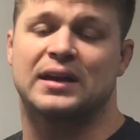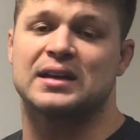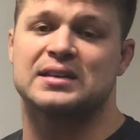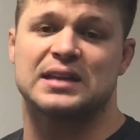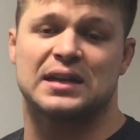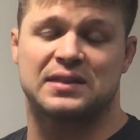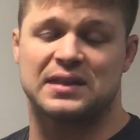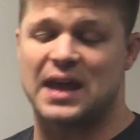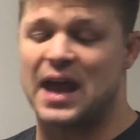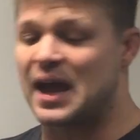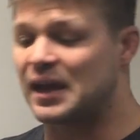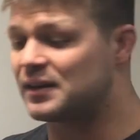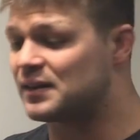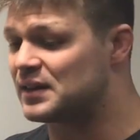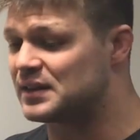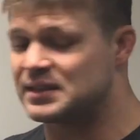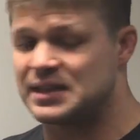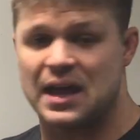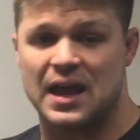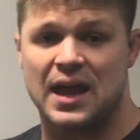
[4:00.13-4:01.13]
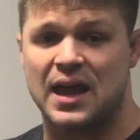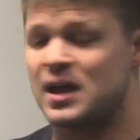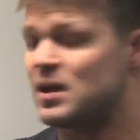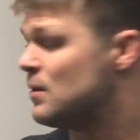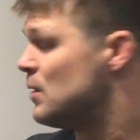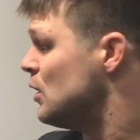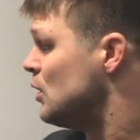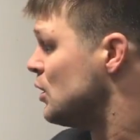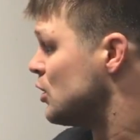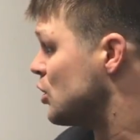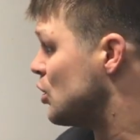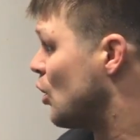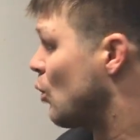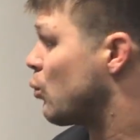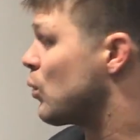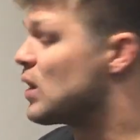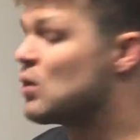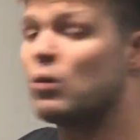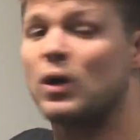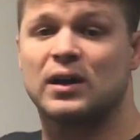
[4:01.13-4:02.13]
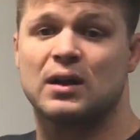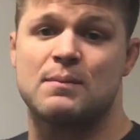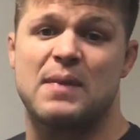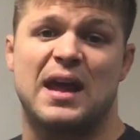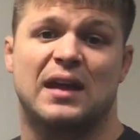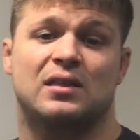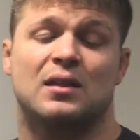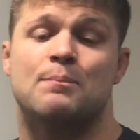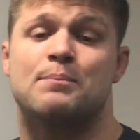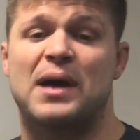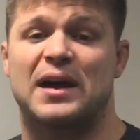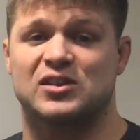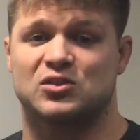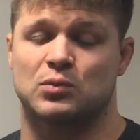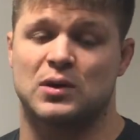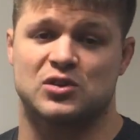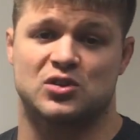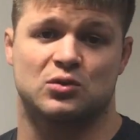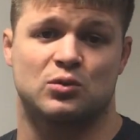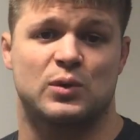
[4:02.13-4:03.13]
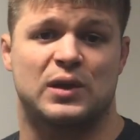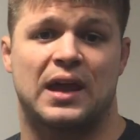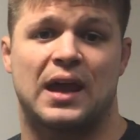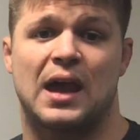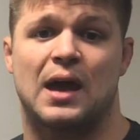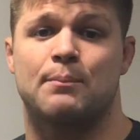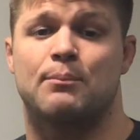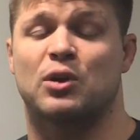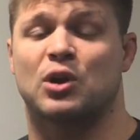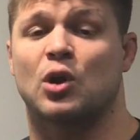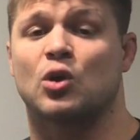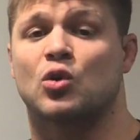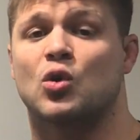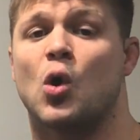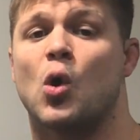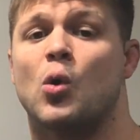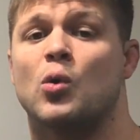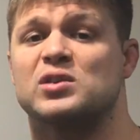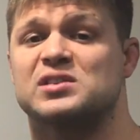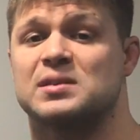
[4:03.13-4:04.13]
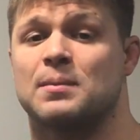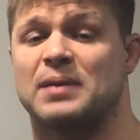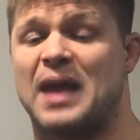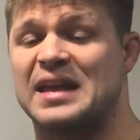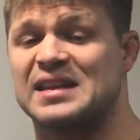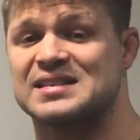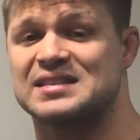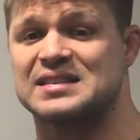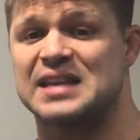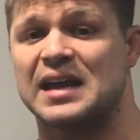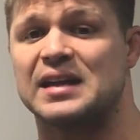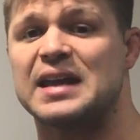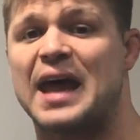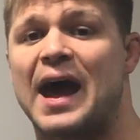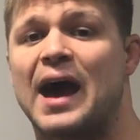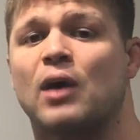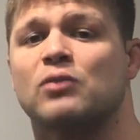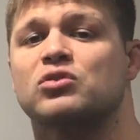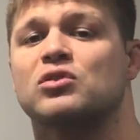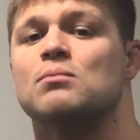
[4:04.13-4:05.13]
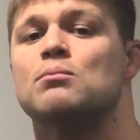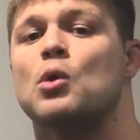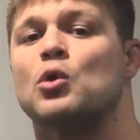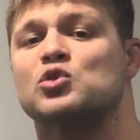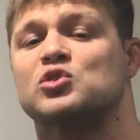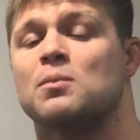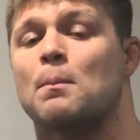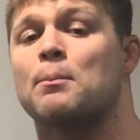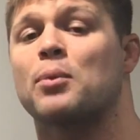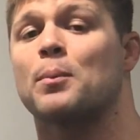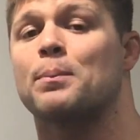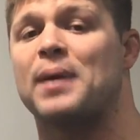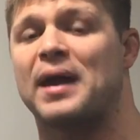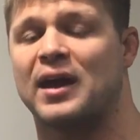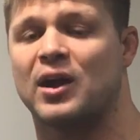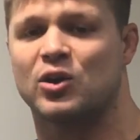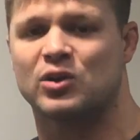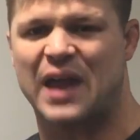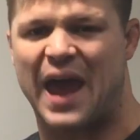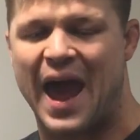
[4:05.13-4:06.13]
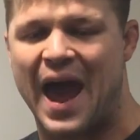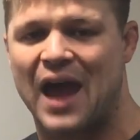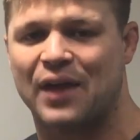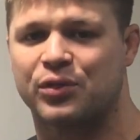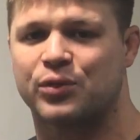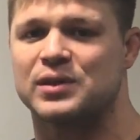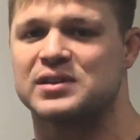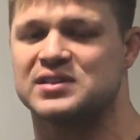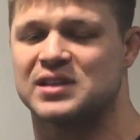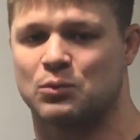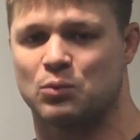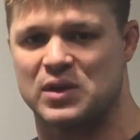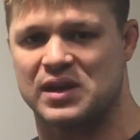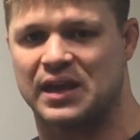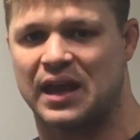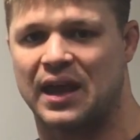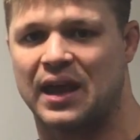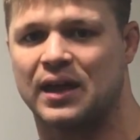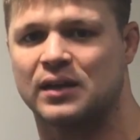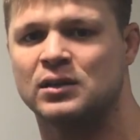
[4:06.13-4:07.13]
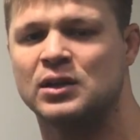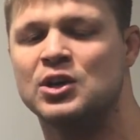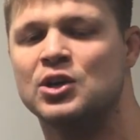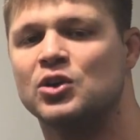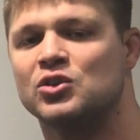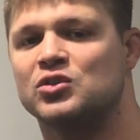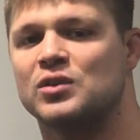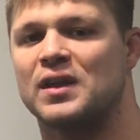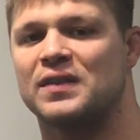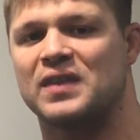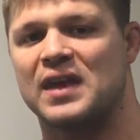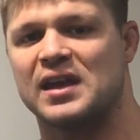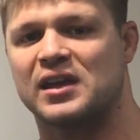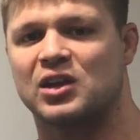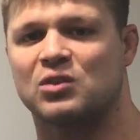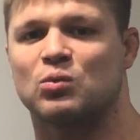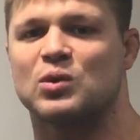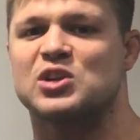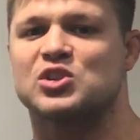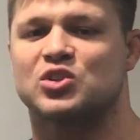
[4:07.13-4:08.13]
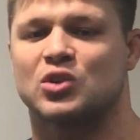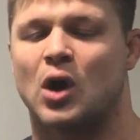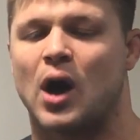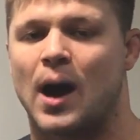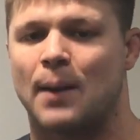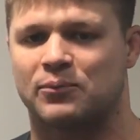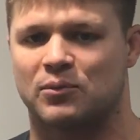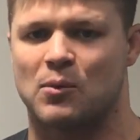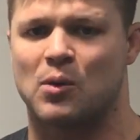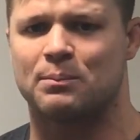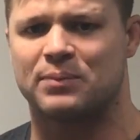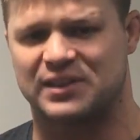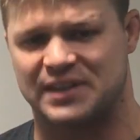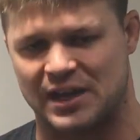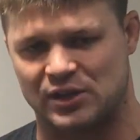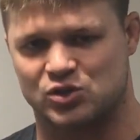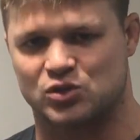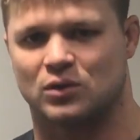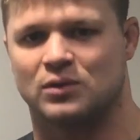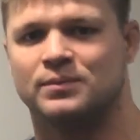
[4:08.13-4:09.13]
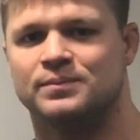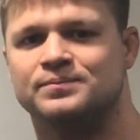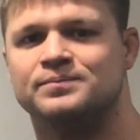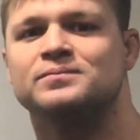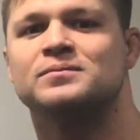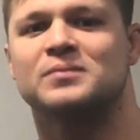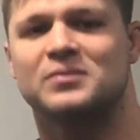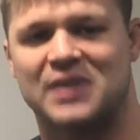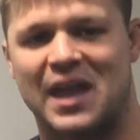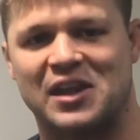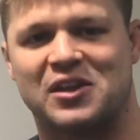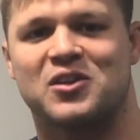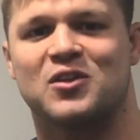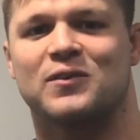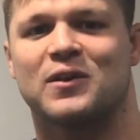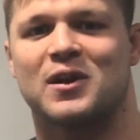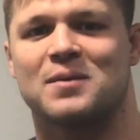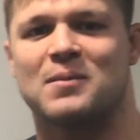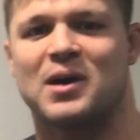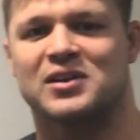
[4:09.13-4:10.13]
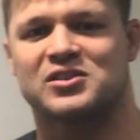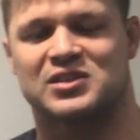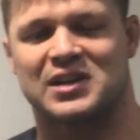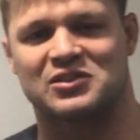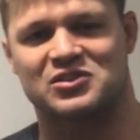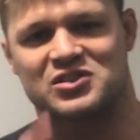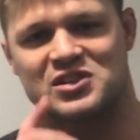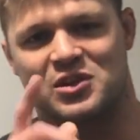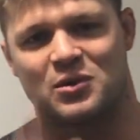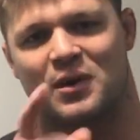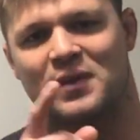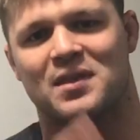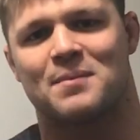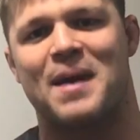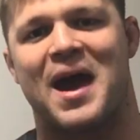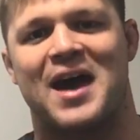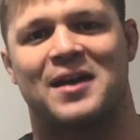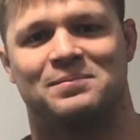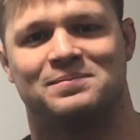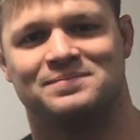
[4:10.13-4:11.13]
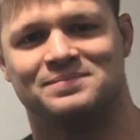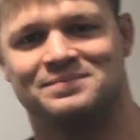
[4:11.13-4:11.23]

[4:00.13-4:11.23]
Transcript: Because at the end of the day, we want to make the best wrestlers we can, but our goal is to send out the most prepared athletes that we can so that they can reach their optimal potential. Thank you very much, and I'll see you on the mat.